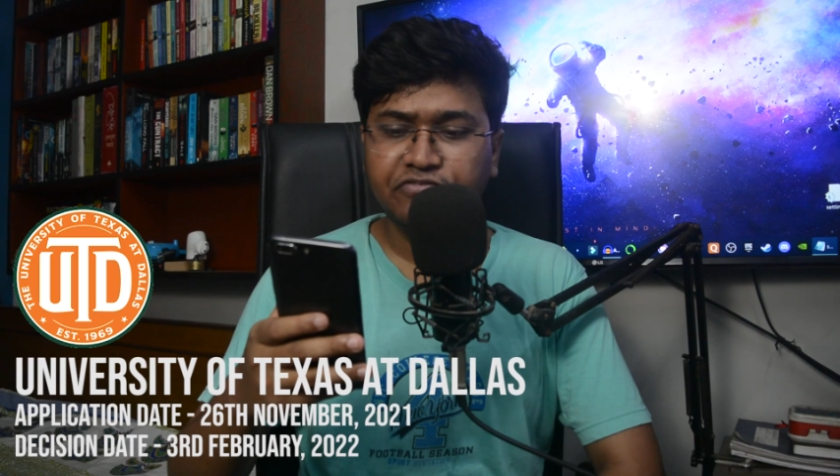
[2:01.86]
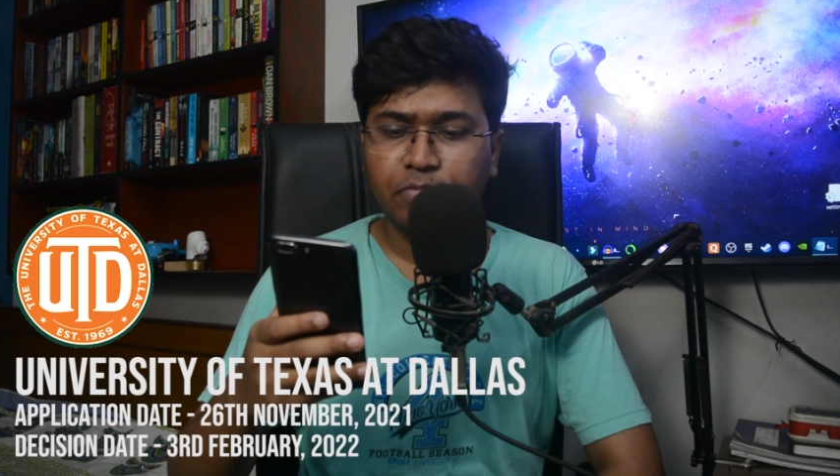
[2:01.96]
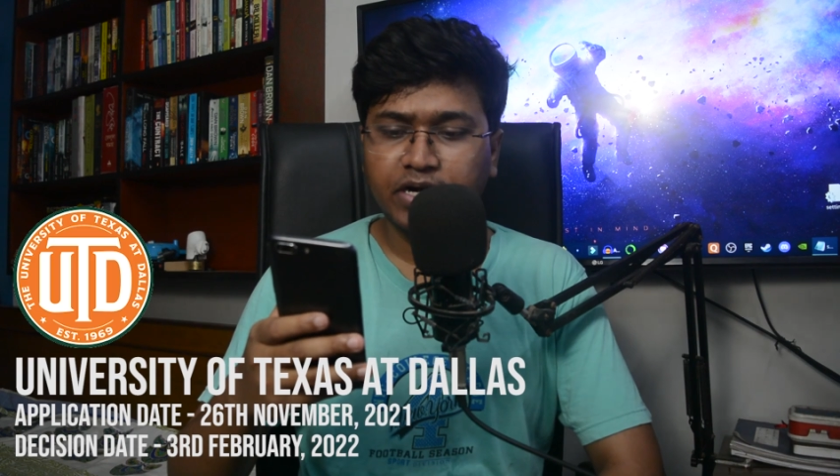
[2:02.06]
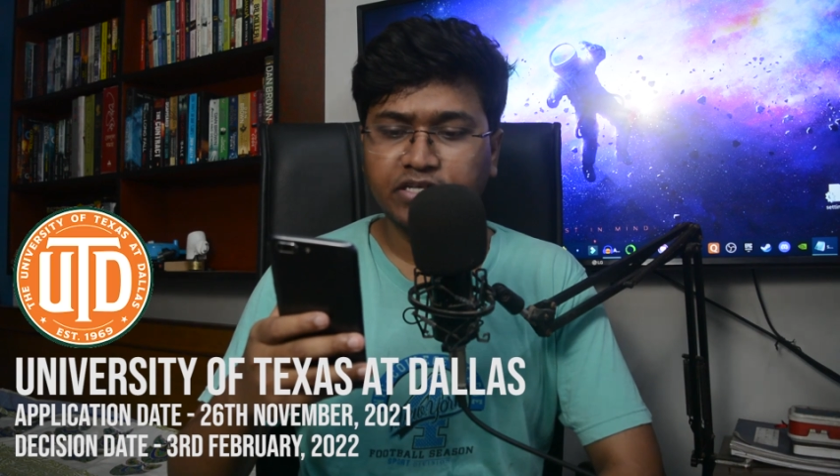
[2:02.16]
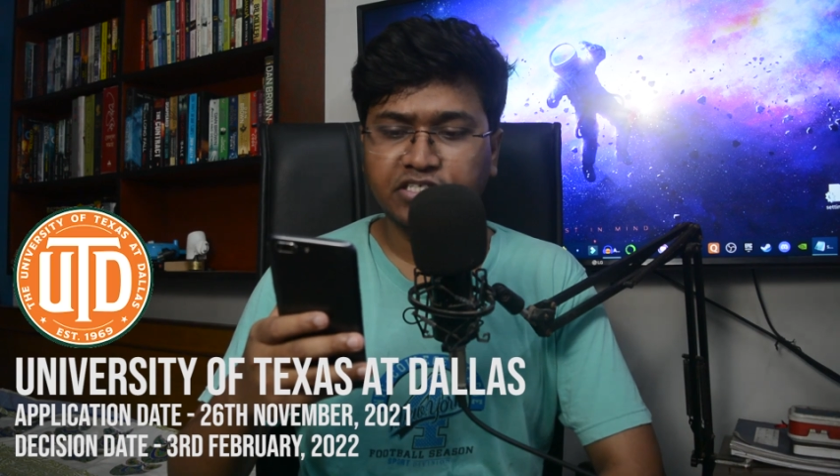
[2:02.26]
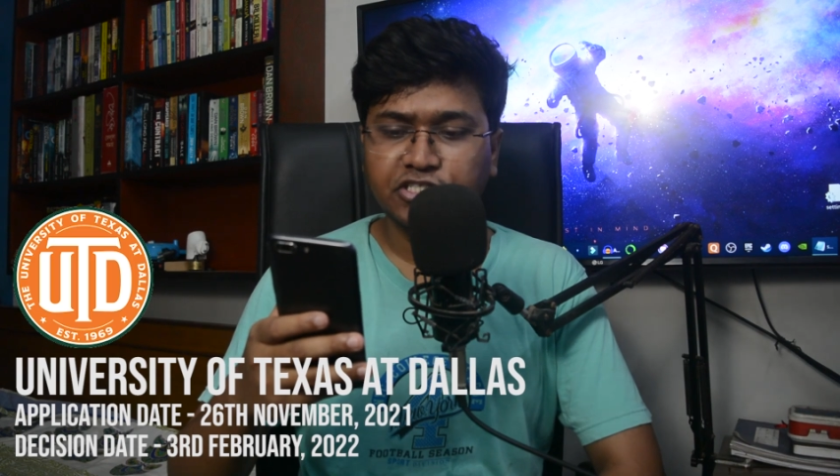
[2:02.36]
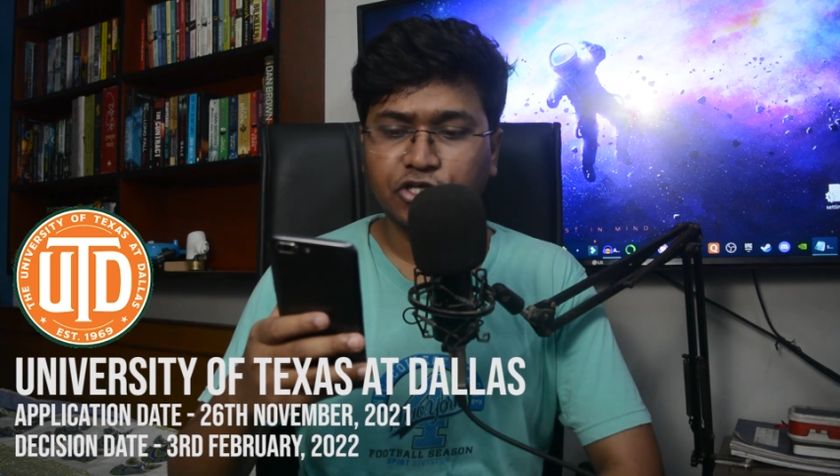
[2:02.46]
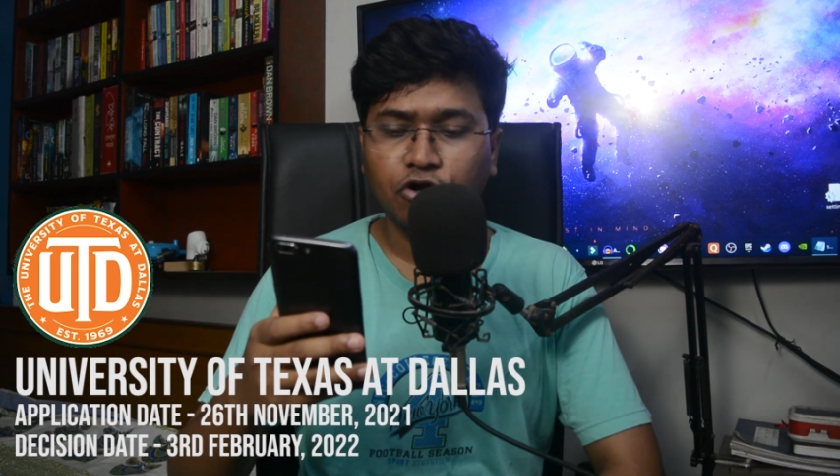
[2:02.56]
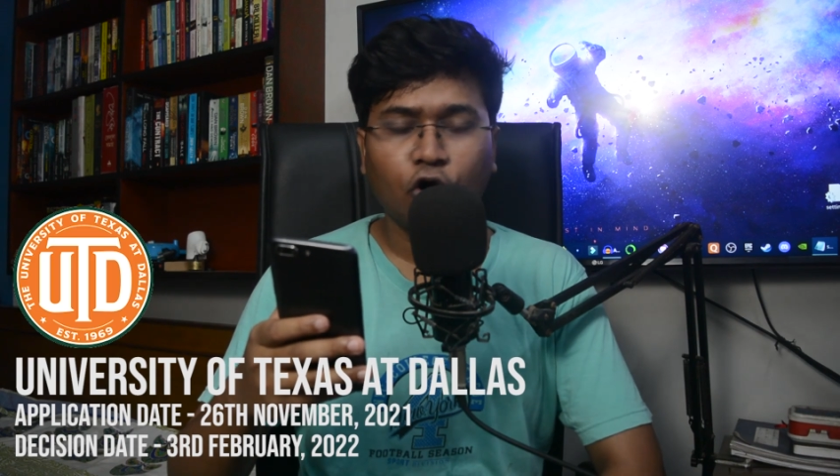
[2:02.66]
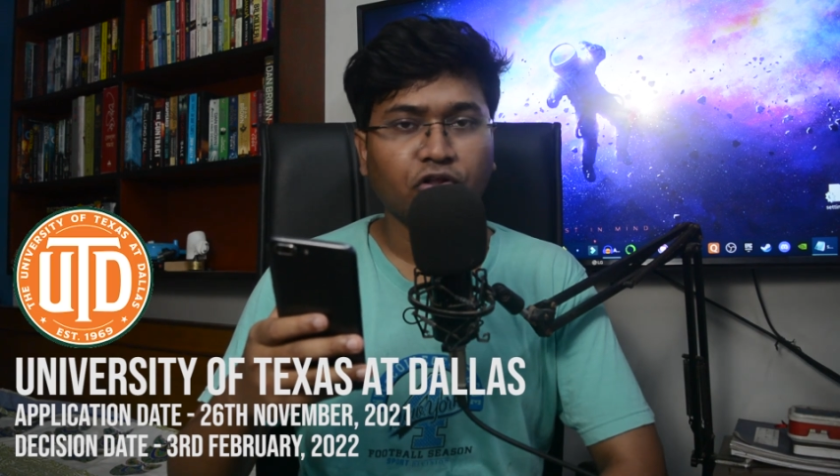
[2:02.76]
received my
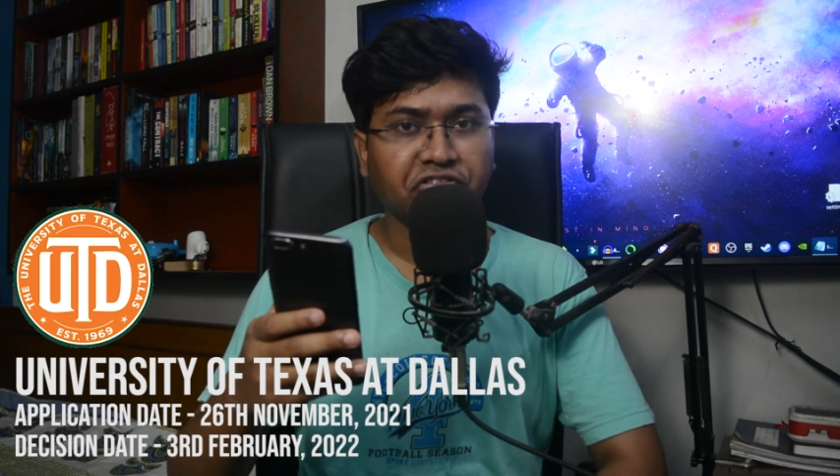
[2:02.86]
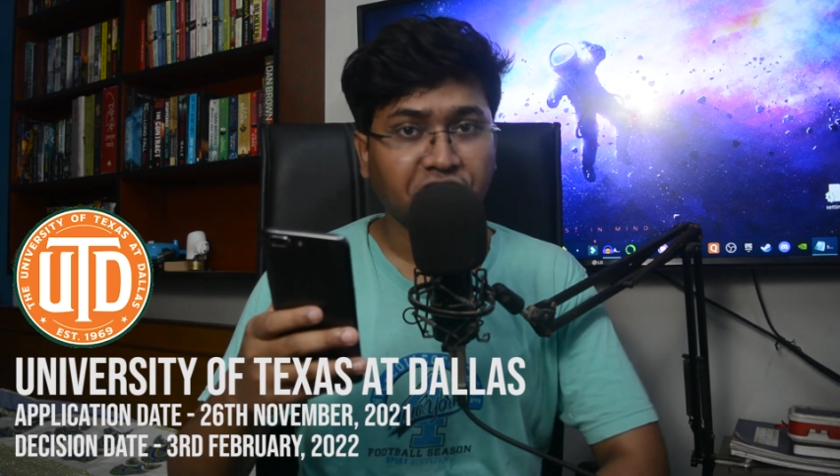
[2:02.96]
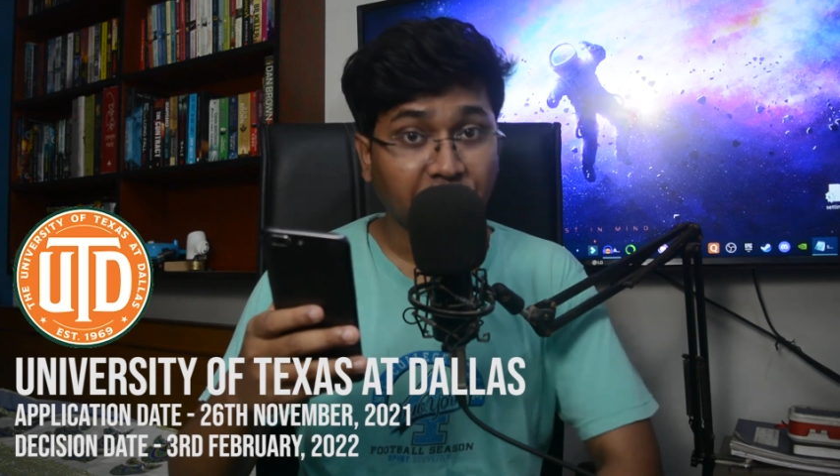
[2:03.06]
decision on